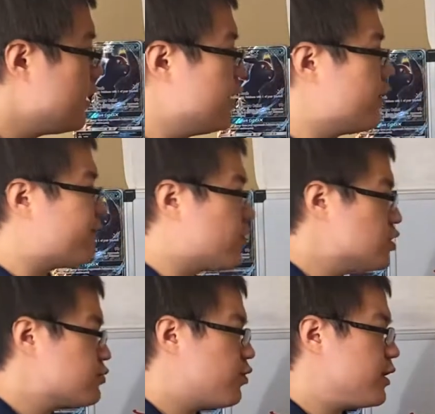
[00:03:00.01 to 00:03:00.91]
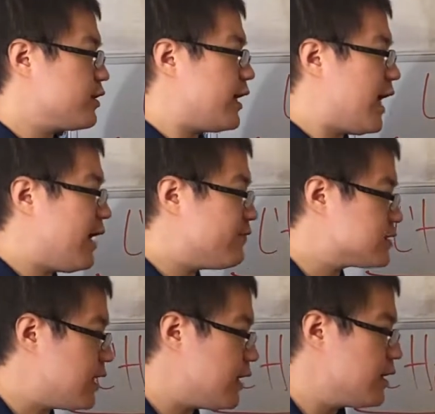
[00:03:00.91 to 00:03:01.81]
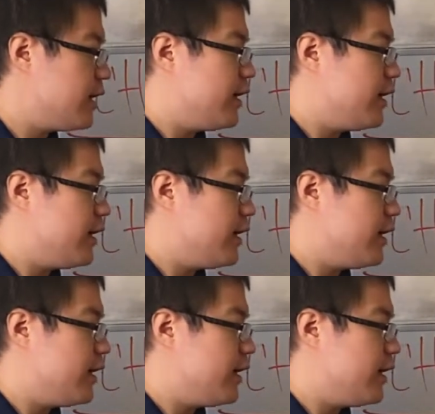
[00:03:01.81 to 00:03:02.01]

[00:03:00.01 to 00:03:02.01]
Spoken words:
The first warning I have is that